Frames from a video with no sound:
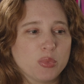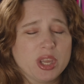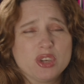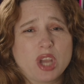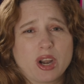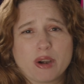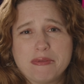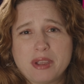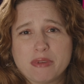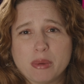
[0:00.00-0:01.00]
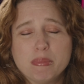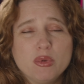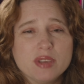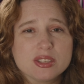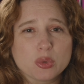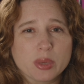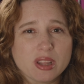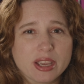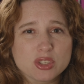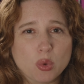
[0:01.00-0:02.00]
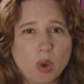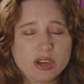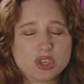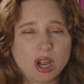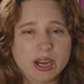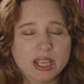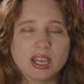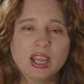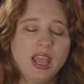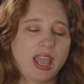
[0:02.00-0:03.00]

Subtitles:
We each had our favorite movies that we liked to watch on it.